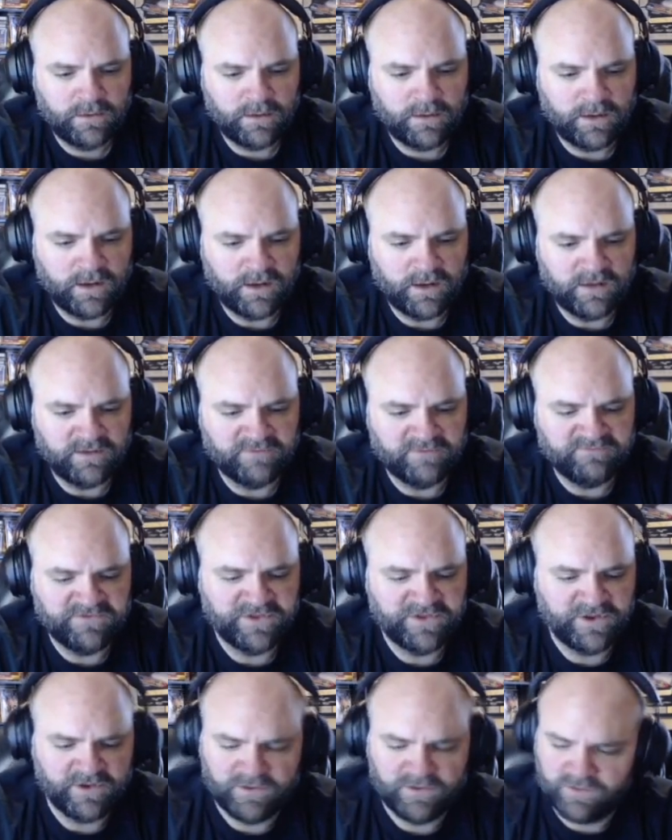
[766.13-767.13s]
all of
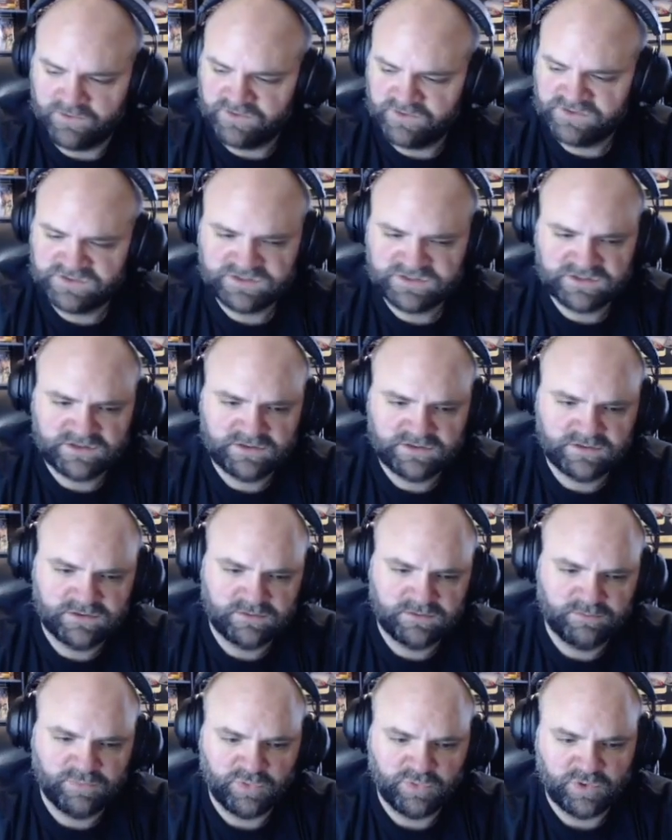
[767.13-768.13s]
those,
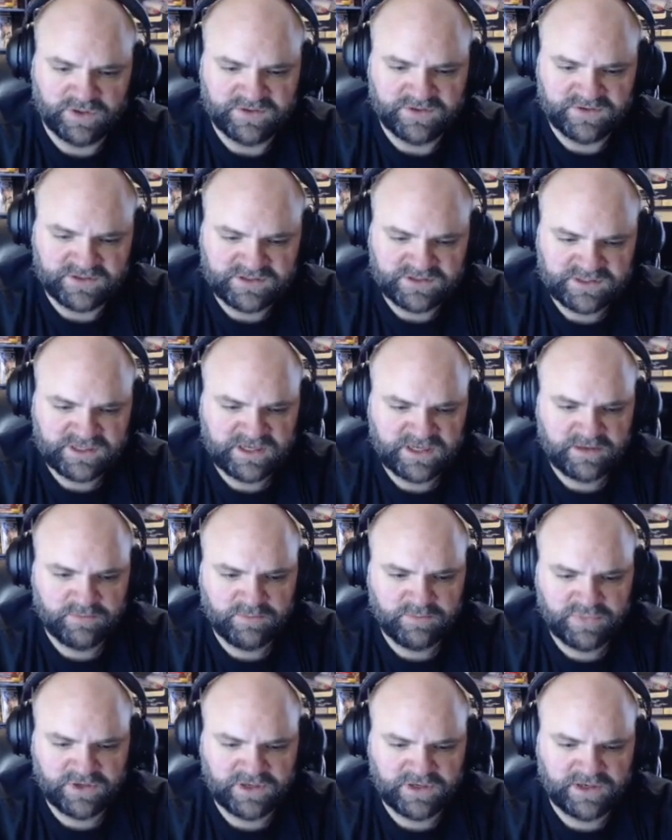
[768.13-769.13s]
Point the
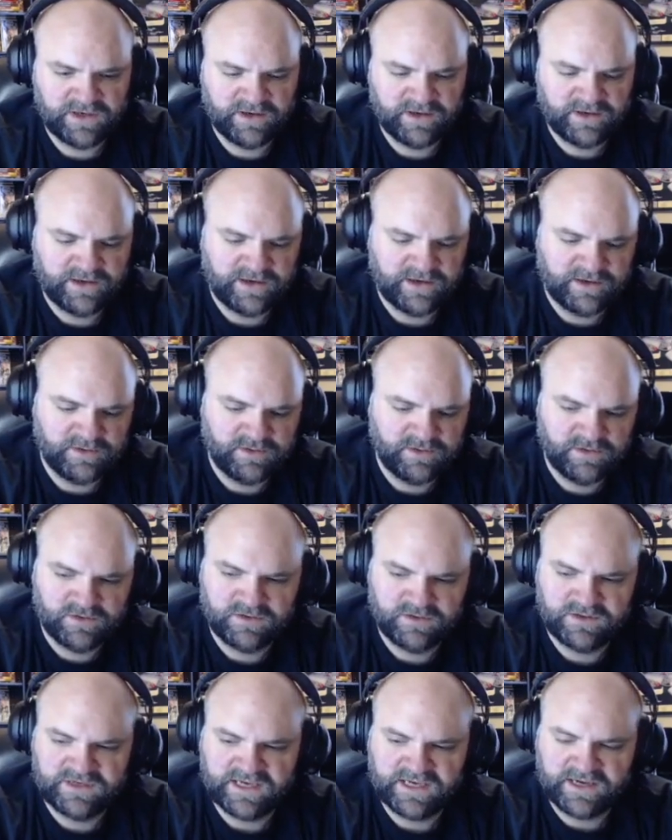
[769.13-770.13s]
Tip
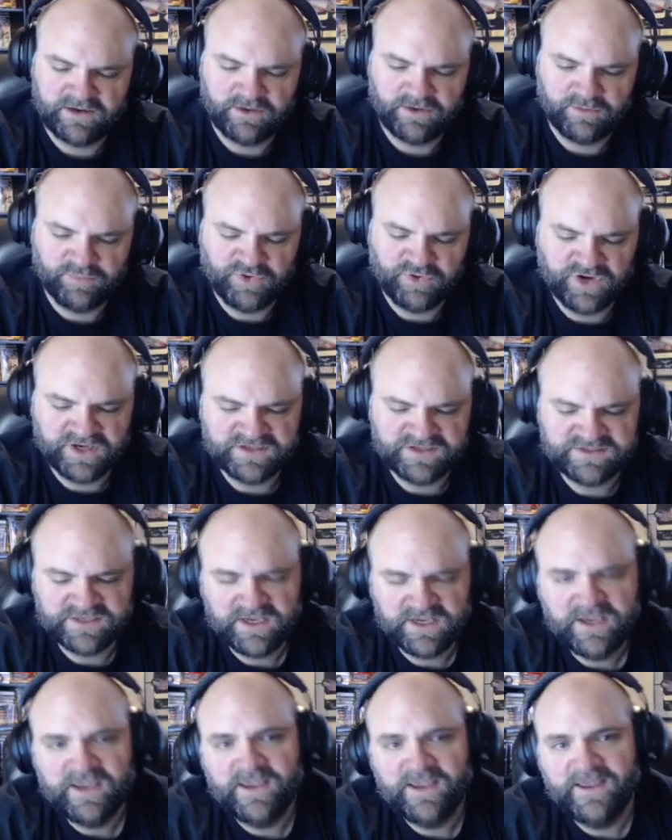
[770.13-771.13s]
and Dagger and Press,
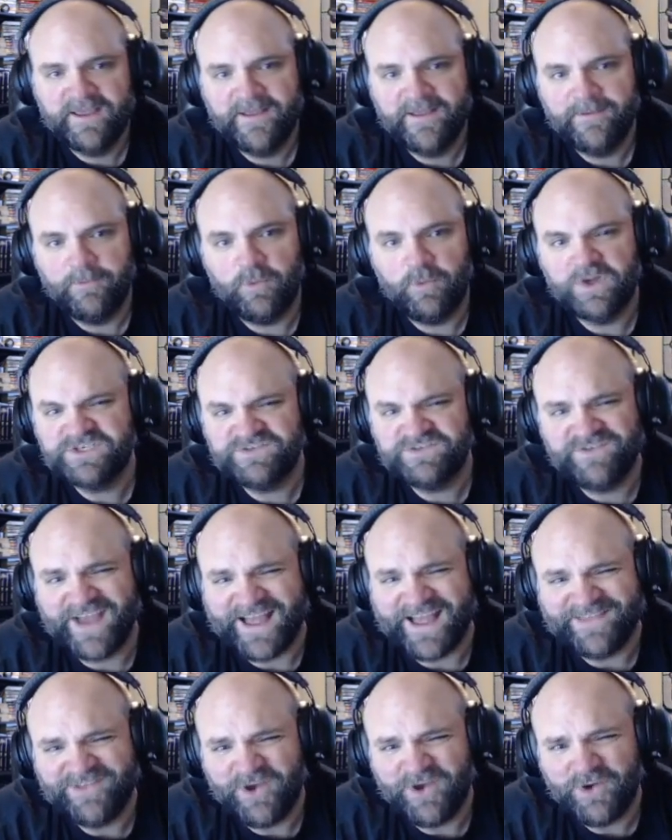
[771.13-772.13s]
once you've
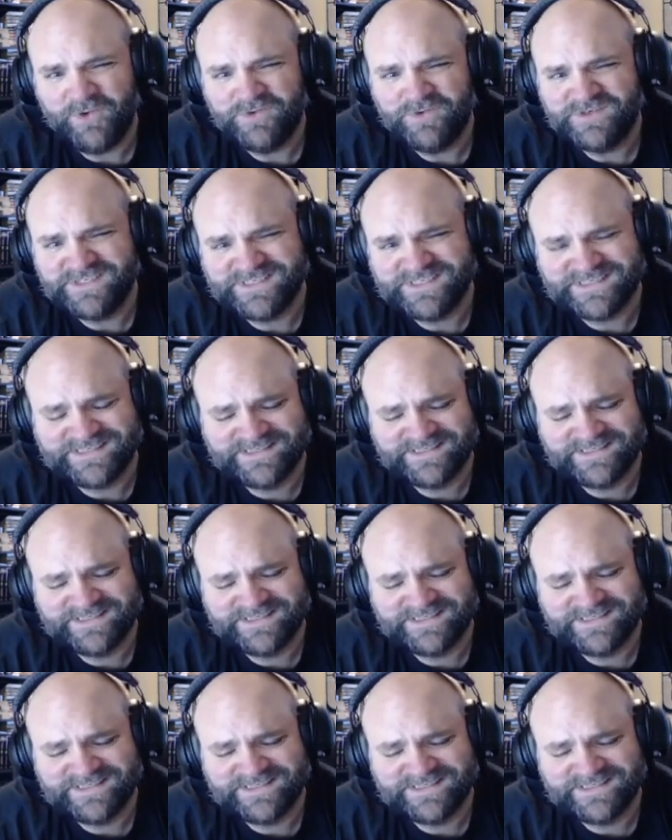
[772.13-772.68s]
got those,